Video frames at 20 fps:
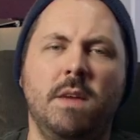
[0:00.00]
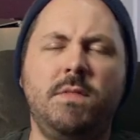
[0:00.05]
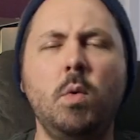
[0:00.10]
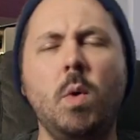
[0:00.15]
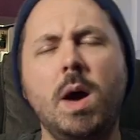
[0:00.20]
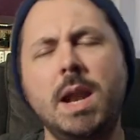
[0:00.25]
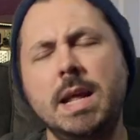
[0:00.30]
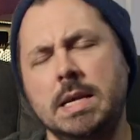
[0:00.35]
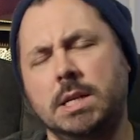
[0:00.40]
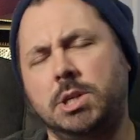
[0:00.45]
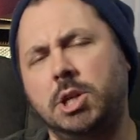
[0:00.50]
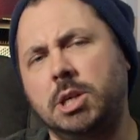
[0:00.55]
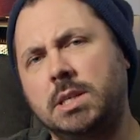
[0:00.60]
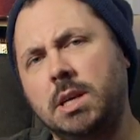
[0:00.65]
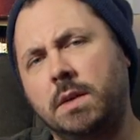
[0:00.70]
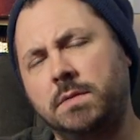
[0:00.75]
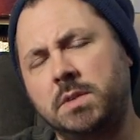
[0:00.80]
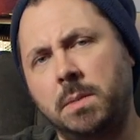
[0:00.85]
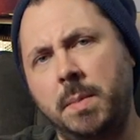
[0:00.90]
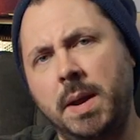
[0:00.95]
If you want to get
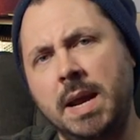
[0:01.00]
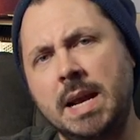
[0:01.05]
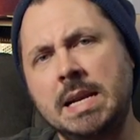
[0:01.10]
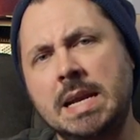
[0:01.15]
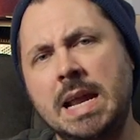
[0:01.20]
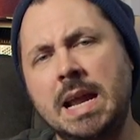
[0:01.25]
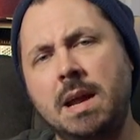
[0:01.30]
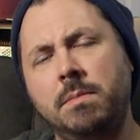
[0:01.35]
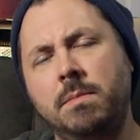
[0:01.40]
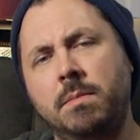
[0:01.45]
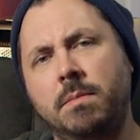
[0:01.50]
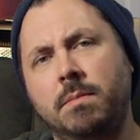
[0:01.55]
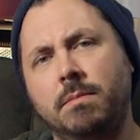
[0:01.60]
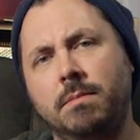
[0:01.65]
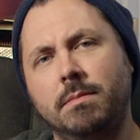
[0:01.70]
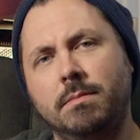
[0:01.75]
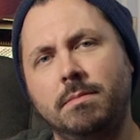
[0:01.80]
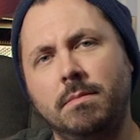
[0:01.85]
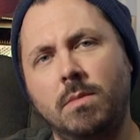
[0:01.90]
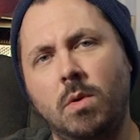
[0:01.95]
yourself a domain name,
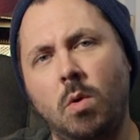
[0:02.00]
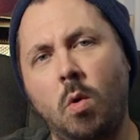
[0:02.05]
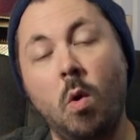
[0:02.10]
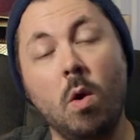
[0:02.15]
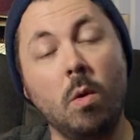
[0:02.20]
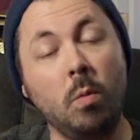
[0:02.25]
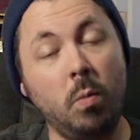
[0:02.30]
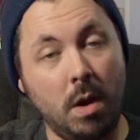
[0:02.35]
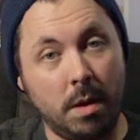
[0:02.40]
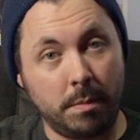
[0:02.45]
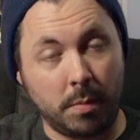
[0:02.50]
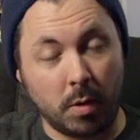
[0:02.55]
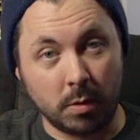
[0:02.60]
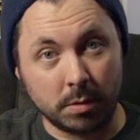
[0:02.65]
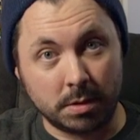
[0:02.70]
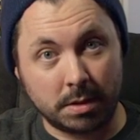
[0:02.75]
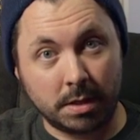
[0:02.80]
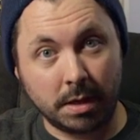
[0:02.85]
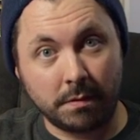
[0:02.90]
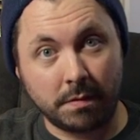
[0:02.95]
or web
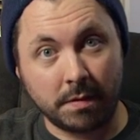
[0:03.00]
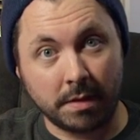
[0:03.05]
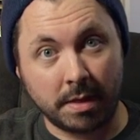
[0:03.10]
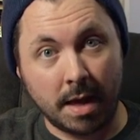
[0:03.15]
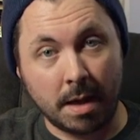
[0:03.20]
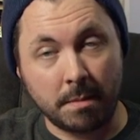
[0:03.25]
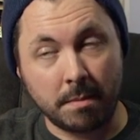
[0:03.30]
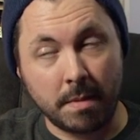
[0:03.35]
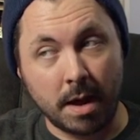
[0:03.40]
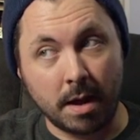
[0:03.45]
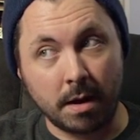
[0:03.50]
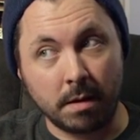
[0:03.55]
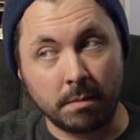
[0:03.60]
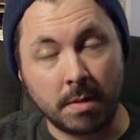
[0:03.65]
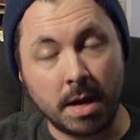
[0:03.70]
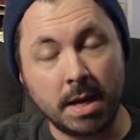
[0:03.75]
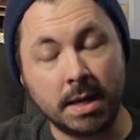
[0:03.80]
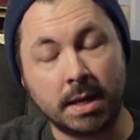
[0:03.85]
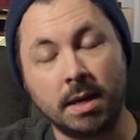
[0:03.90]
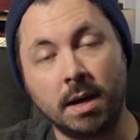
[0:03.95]
hosting for that matter,
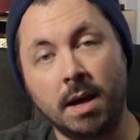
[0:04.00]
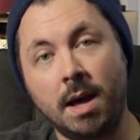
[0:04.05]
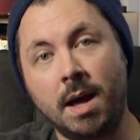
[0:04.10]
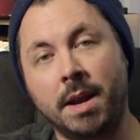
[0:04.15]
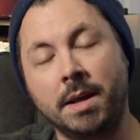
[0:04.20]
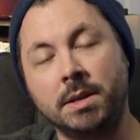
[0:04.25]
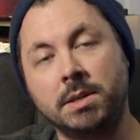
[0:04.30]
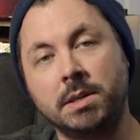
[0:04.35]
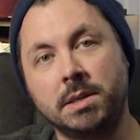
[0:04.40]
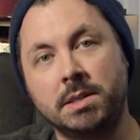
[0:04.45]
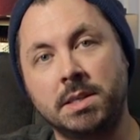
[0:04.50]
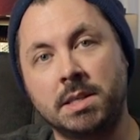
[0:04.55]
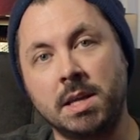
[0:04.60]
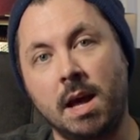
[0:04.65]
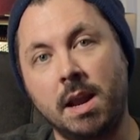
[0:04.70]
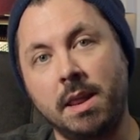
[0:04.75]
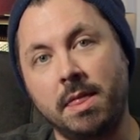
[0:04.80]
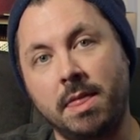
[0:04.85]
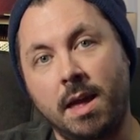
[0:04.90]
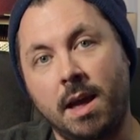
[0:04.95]
my God, I just
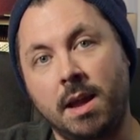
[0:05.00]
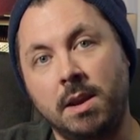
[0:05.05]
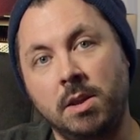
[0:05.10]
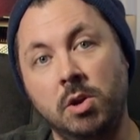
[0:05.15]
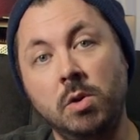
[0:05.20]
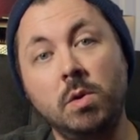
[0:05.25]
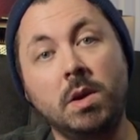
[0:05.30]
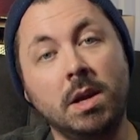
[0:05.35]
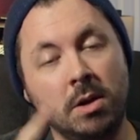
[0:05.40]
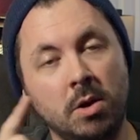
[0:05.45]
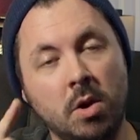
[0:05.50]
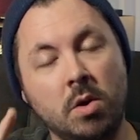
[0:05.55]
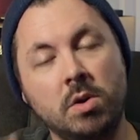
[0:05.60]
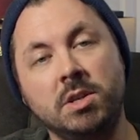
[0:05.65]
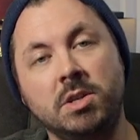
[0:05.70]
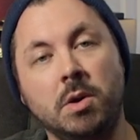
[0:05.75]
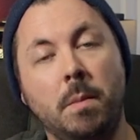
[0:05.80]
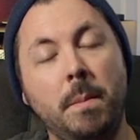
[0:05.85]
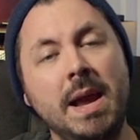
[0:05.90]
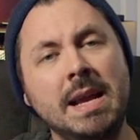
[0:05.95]
thought of that. You can go
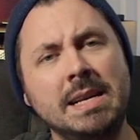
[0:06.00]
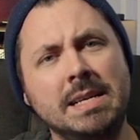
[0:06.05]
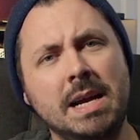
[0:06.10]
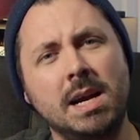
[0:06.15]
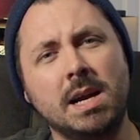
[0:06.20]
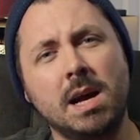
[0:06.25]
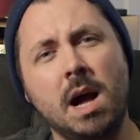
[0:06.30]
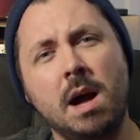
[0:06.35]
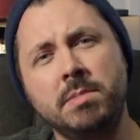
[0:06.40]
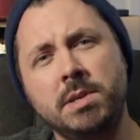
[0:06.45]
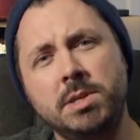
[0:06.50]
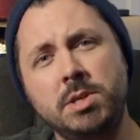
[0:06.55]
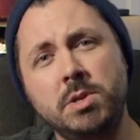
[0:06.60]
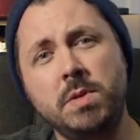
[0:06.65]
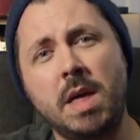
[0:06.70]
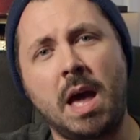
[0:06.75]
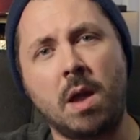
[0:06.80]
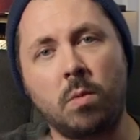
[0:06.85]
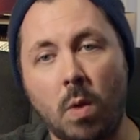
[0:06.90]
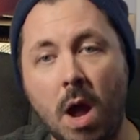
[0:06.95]
to domain.com to
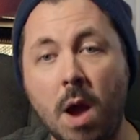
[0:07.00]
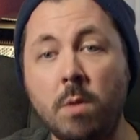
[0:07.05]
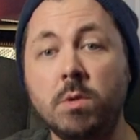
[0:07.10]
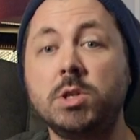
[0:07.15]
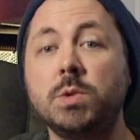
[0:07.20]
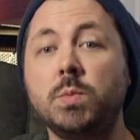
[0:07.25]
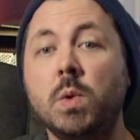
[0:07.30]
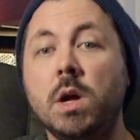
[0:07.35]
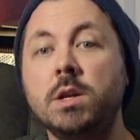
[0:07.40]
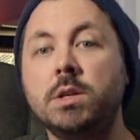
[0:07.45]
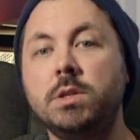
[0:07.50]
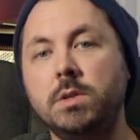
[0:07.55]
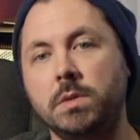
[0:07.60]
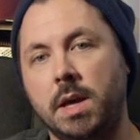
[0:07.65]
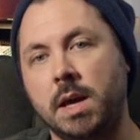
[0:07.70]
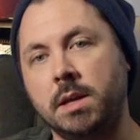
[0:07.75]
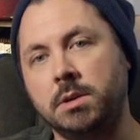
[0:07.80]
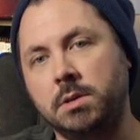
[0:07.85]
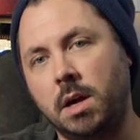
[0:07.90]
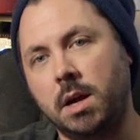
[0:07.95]
do that. Why would you want to do
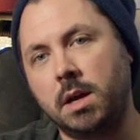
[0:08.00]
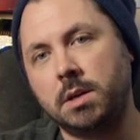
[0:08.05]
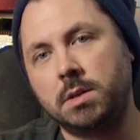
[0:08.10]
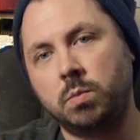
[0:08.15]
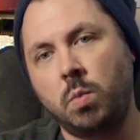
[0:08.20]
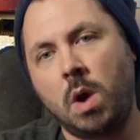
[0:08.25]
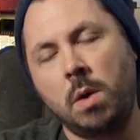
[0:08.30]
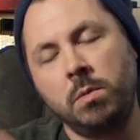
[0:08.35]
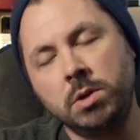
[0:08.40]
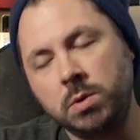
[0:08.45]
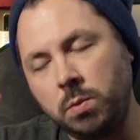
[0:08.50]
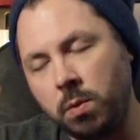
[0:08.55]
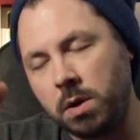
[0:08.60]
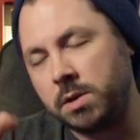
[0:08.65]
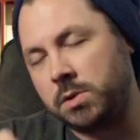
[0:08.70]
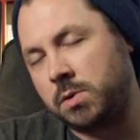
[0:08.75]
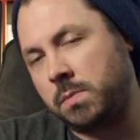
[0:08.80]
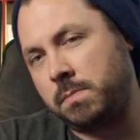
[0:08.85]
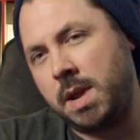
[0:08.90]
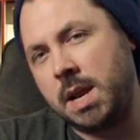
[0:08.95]
that, Josh? Why would you
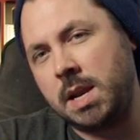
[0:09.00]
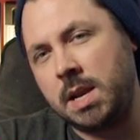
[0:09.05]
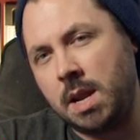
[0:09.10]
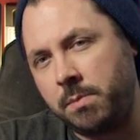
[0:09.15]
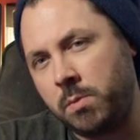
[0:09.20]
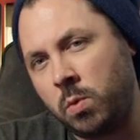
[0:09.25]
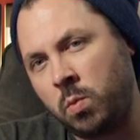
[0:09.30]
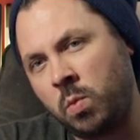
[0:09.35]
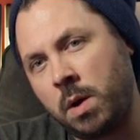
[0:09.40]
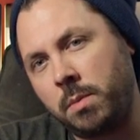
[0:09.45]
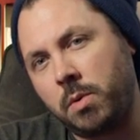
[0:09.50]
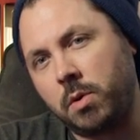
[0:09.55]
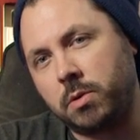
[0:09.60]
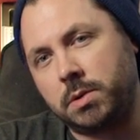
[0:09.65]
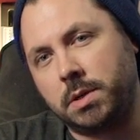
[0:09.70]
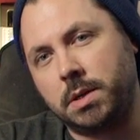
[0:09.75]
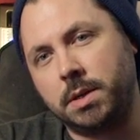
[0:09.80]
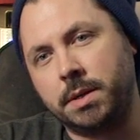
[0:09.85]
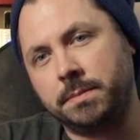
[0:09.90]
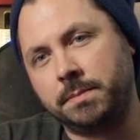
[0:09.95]
want a domain name in web
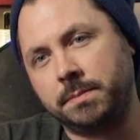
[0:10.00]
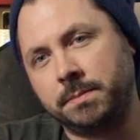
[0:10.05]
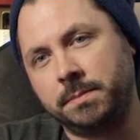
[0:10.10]
hosting?